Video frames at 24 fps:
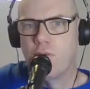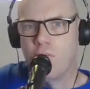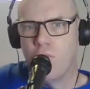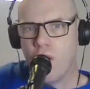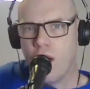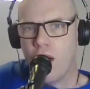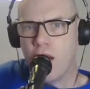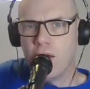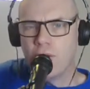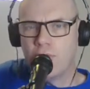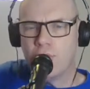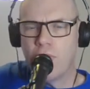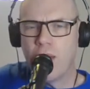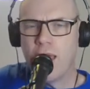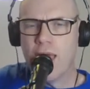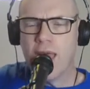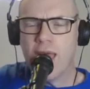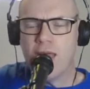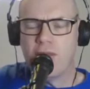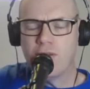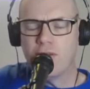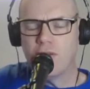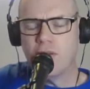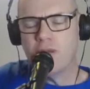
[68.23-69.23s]
world
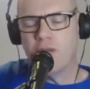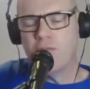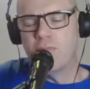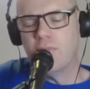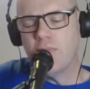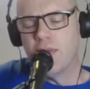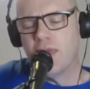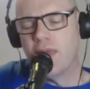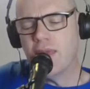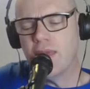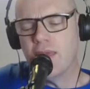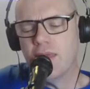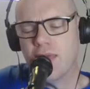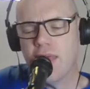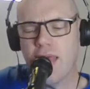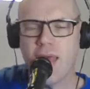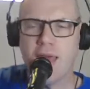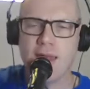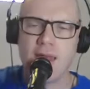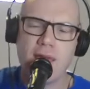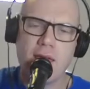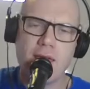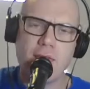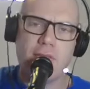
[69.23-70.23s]
where you can be
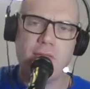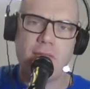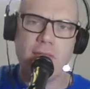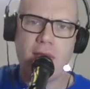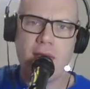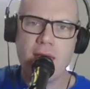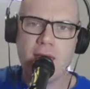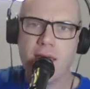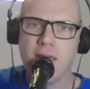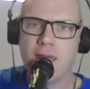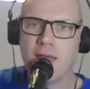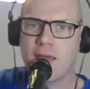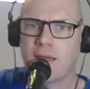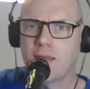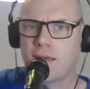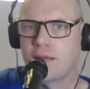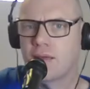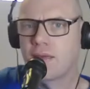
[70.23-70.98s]
anything,